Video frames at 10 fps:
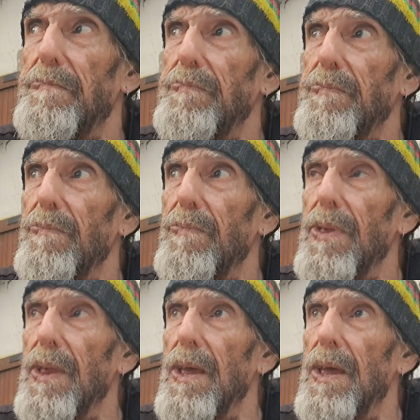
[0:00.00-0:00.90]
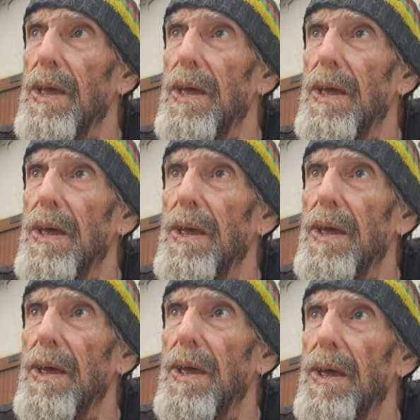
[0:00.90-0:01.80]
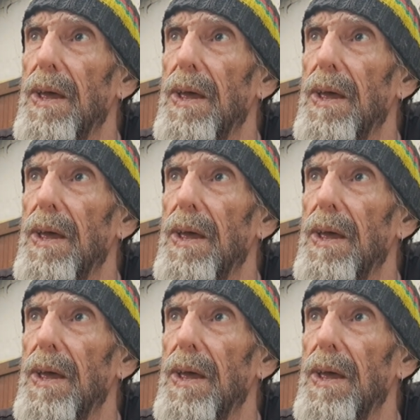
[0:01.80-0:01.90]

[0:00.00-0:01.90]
[no speech]